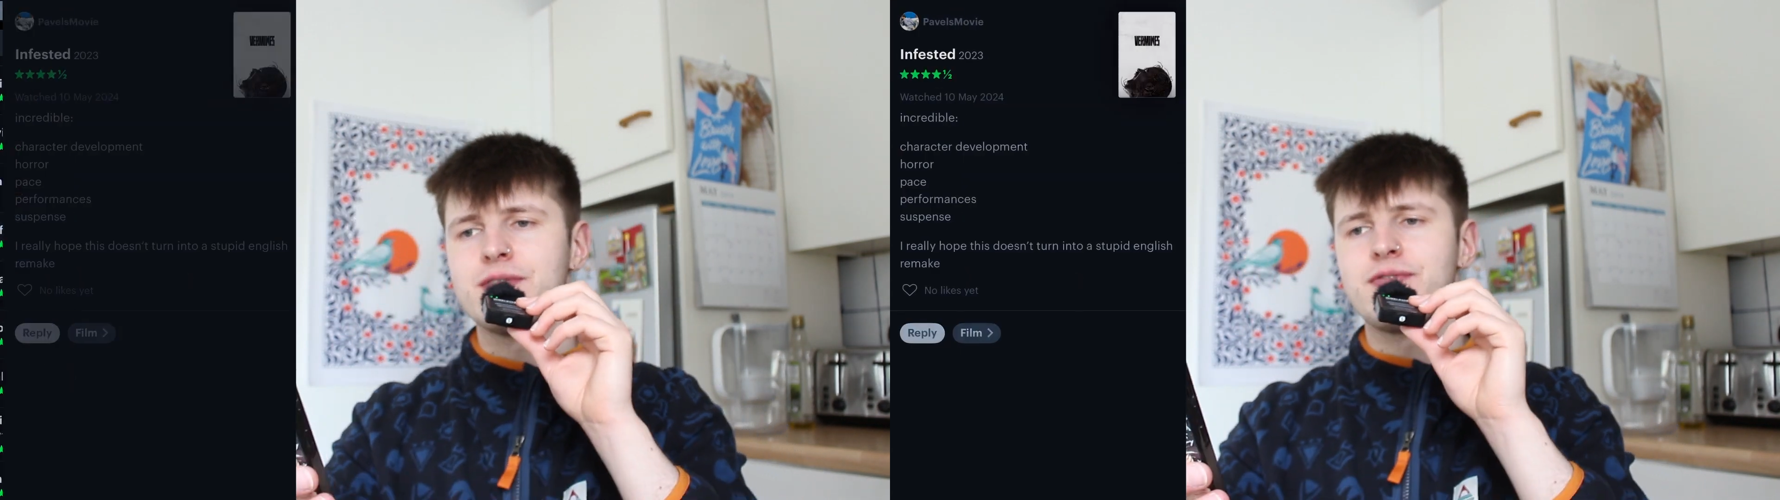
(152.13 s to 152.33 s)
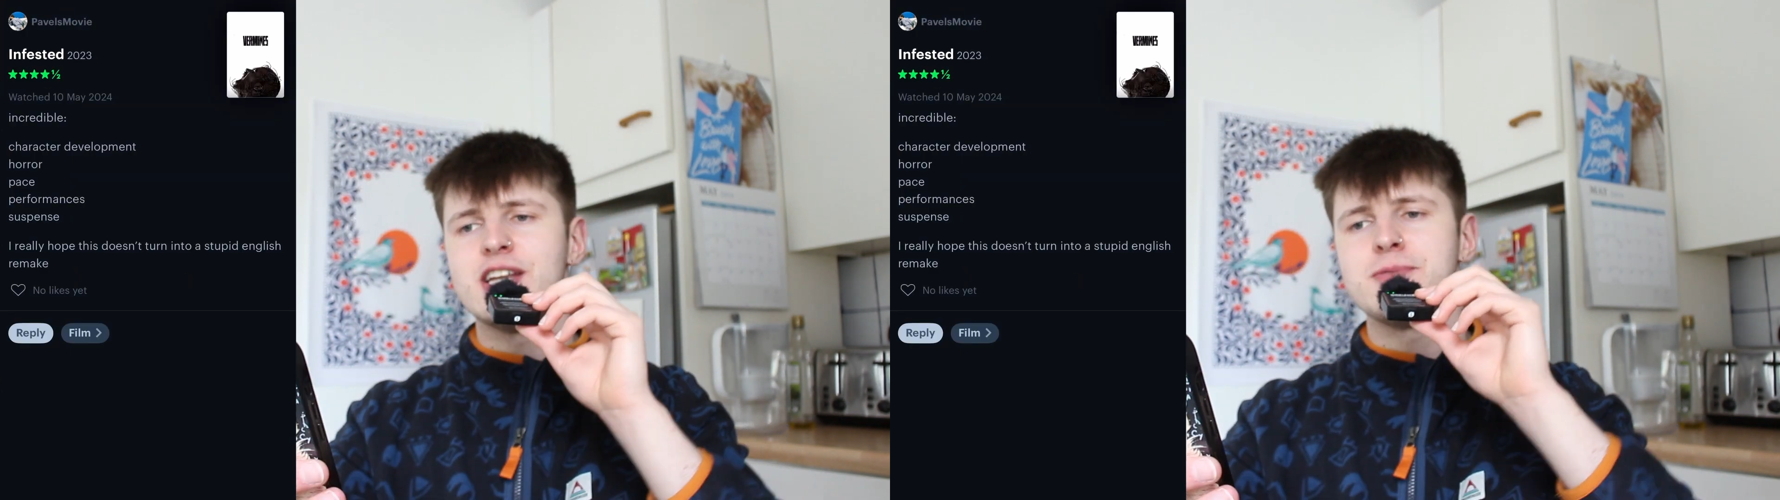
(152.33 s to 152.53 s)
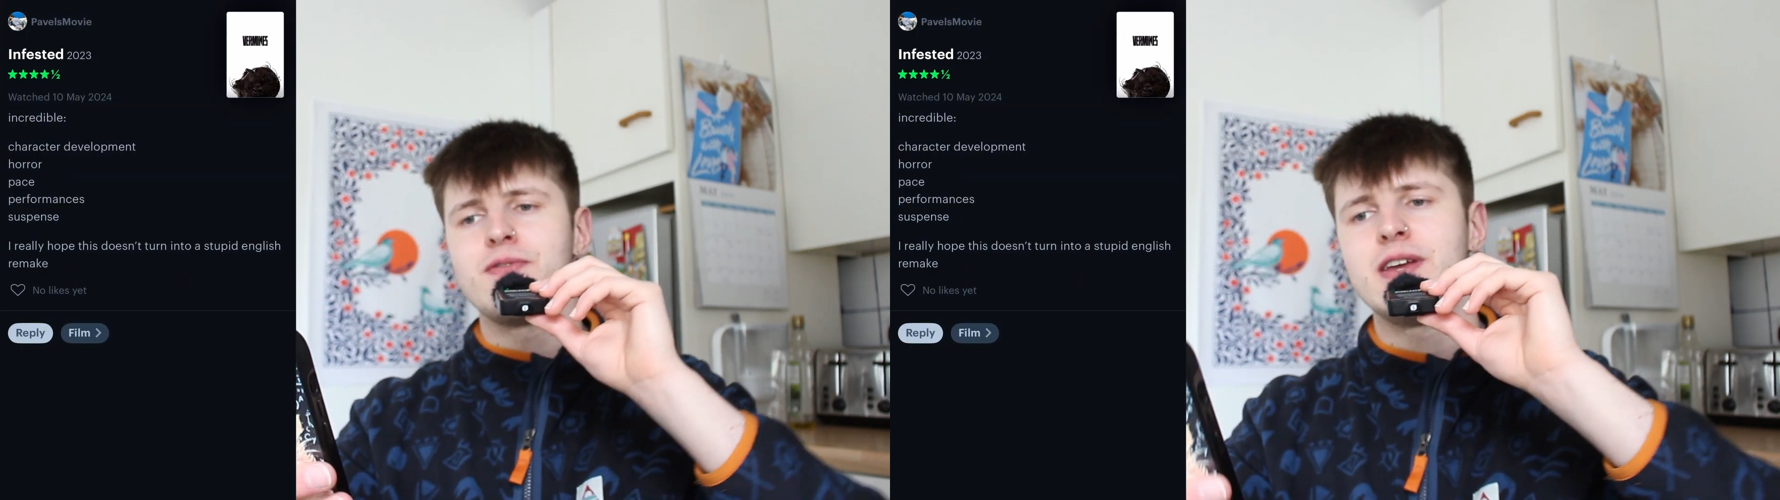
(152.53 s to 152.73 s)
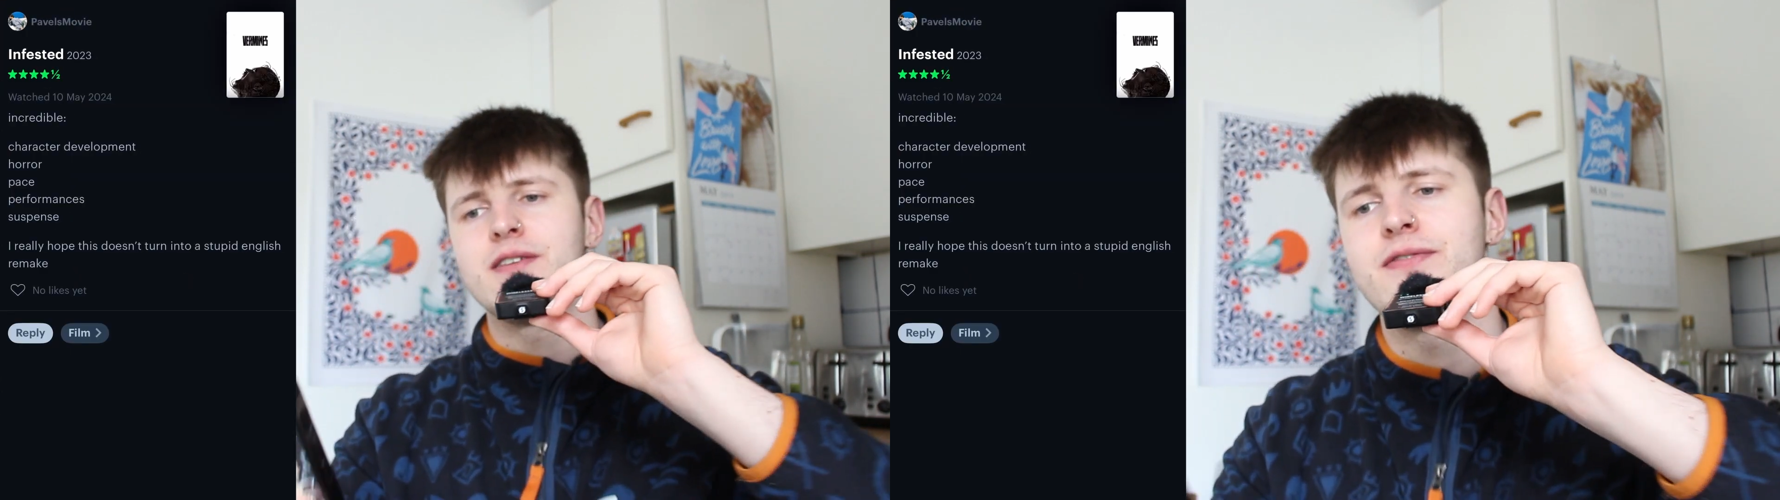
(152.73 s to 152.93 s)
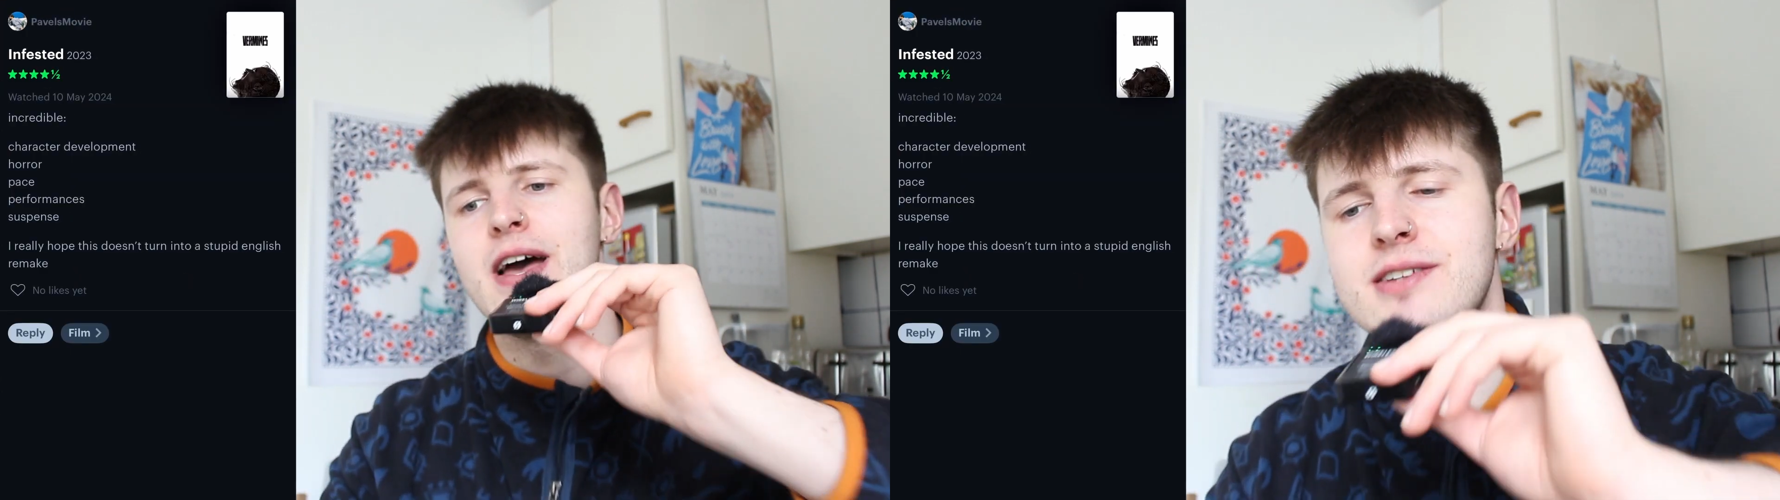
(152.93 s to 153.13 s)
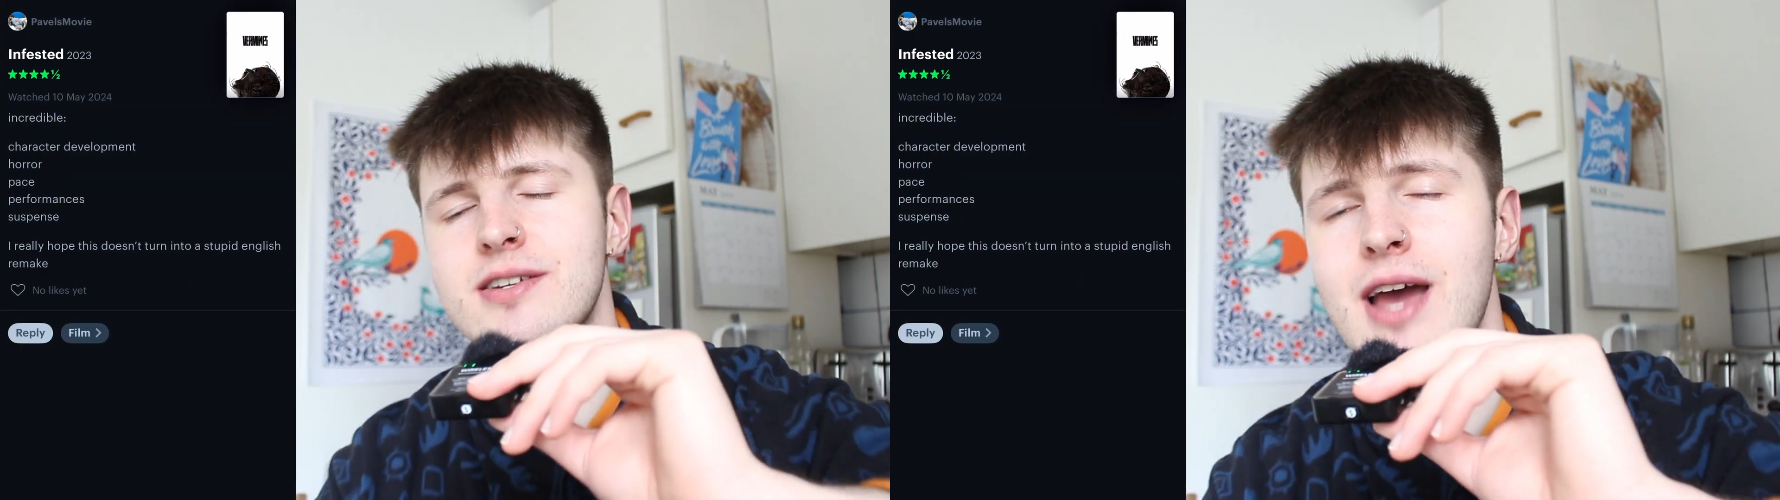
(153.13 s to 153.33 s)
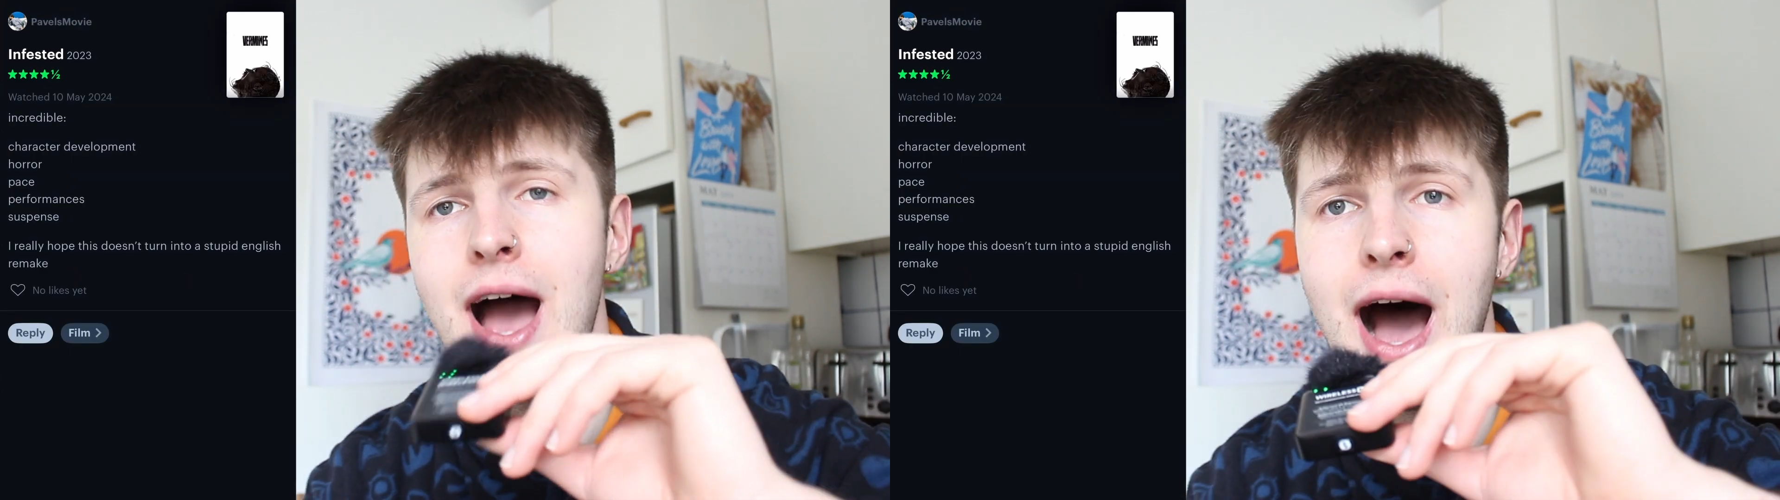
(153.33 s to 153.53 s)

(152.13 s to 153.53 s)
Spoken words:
the French movie Infested.